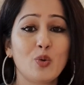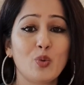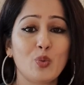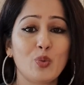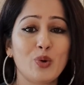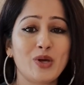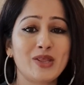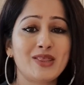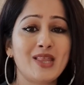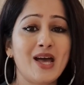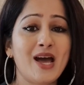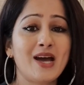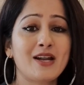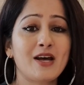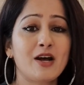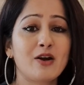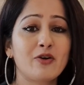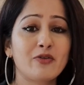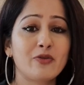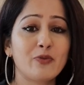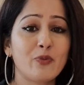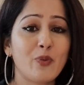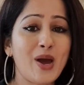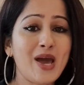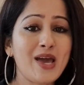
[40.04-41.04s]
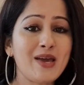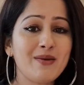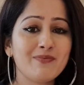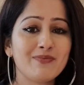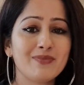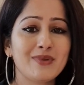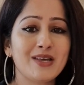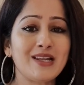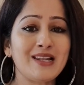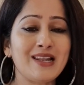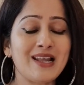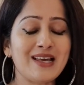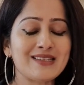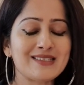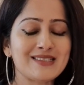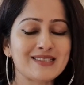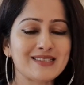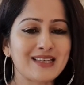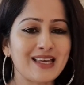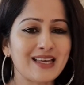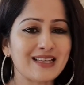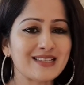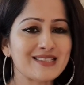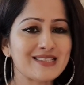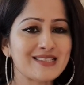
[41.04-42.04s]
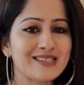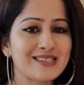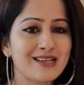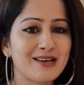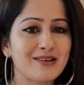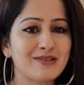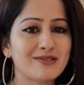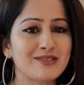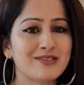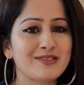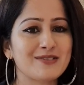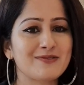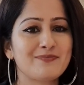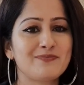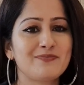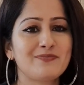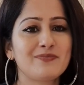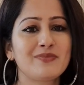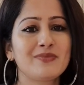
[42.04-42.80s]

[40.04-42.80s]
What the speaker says: With that out of the way, let's get started.